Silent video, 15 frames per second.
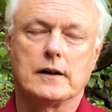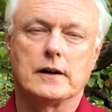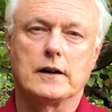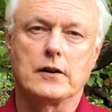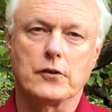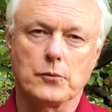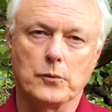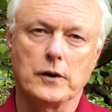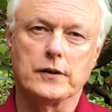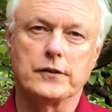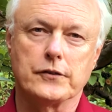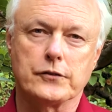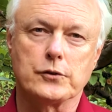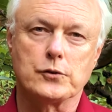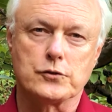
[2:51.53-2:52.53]
are the
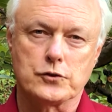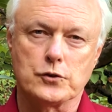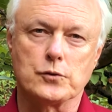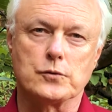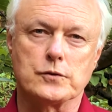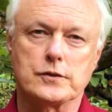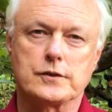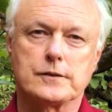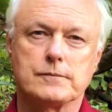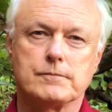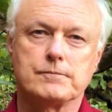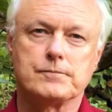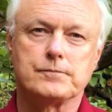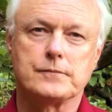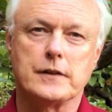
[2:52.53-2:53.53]
ones who choose
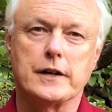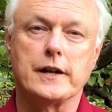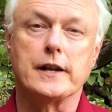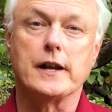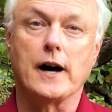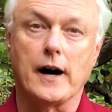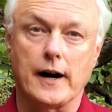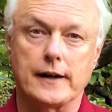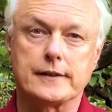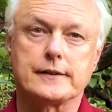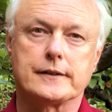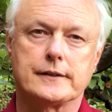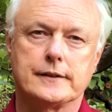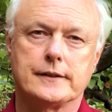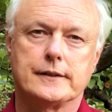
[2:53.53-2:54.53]
not
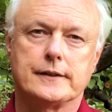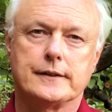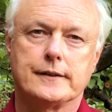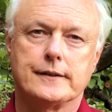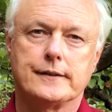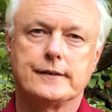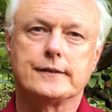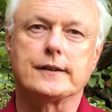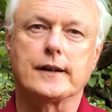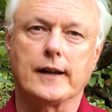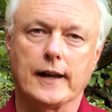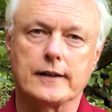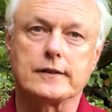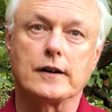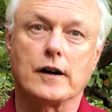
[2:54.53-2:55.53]
to
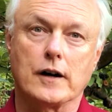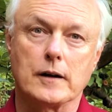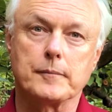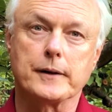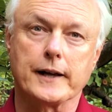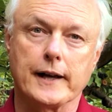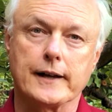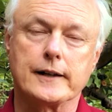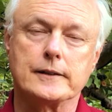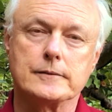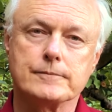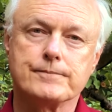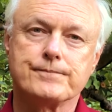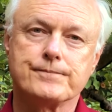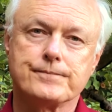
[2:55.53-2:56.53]
get to Armageddon.
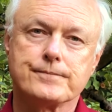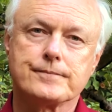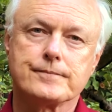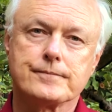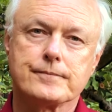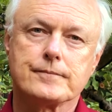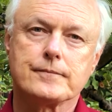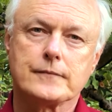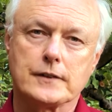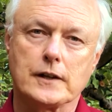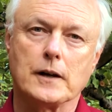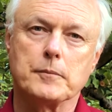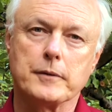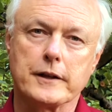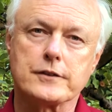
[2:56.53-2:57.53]

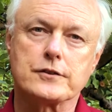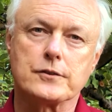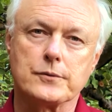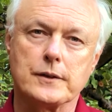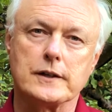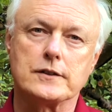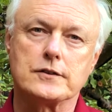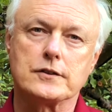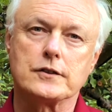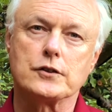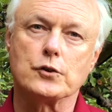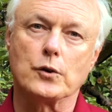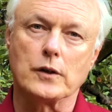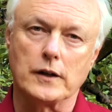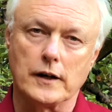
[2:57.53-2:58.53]
God bless you each.
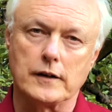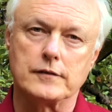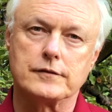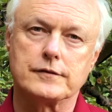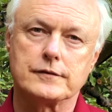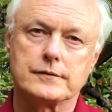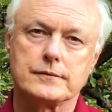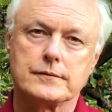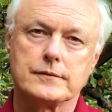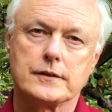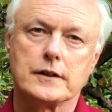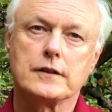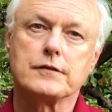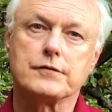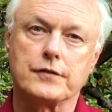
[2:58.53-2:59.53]
Your love
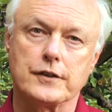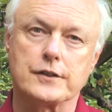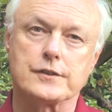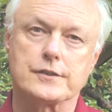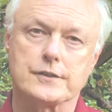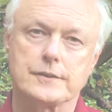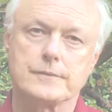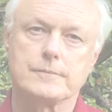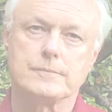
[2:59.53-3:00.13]
first.